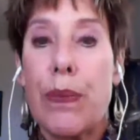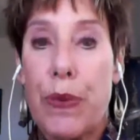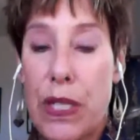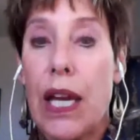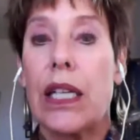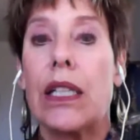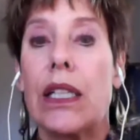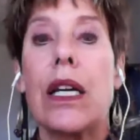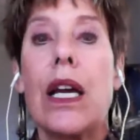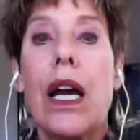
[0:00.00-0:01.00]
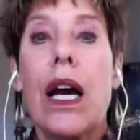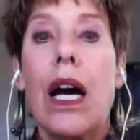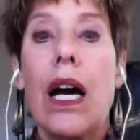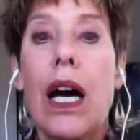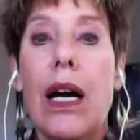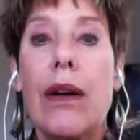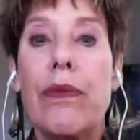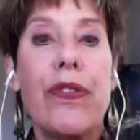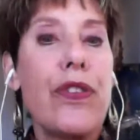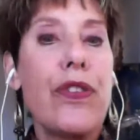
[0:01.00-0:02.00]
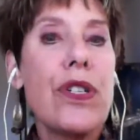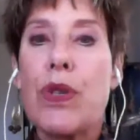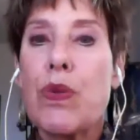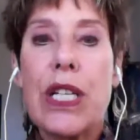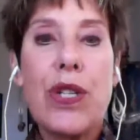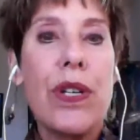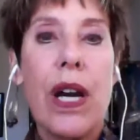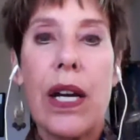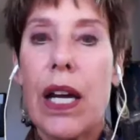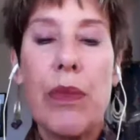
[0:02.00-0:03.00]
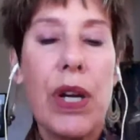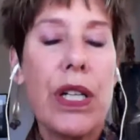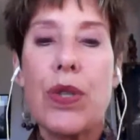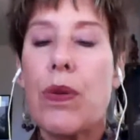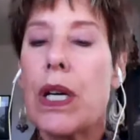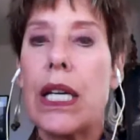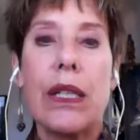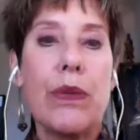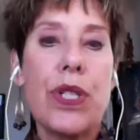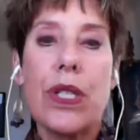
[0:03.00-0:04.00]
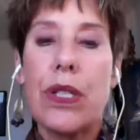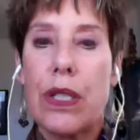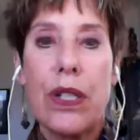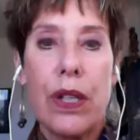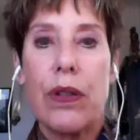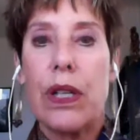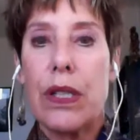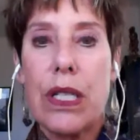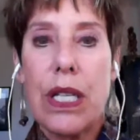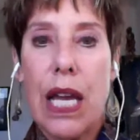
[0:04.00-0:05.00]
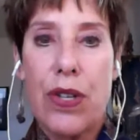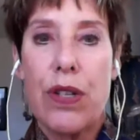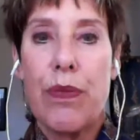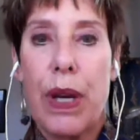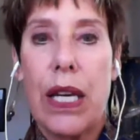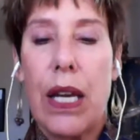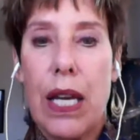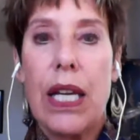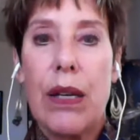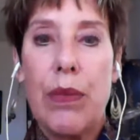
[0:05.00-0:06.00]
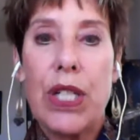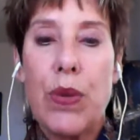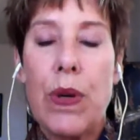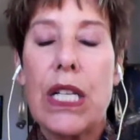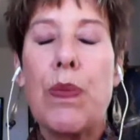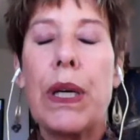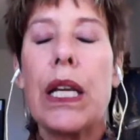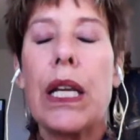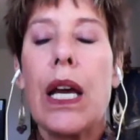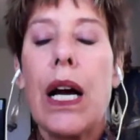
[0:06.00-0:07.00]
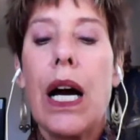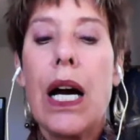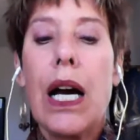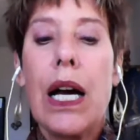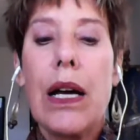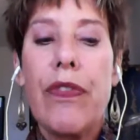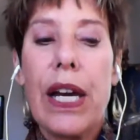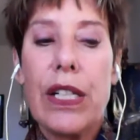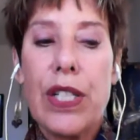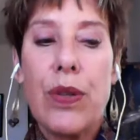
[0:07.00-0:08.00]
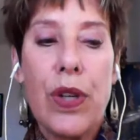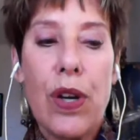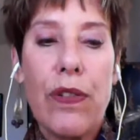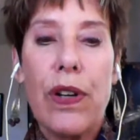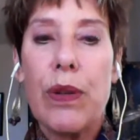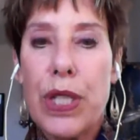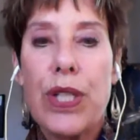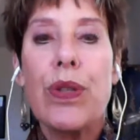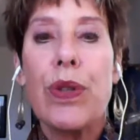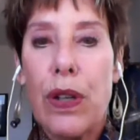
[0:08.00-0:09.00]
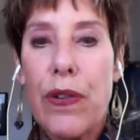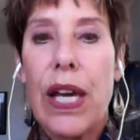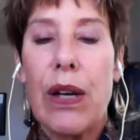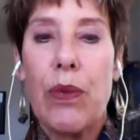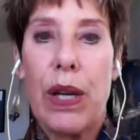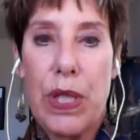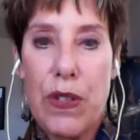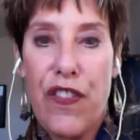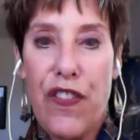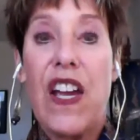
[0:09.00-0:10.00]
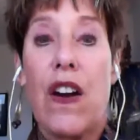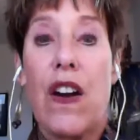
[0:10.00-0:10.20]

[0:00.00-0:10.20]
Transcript: The second. The first, I was way too young. I got married at 20, and it was just, a disaster in my 20s. But if I had to do it over, I wouldn't do it over that way. It wasn't fair.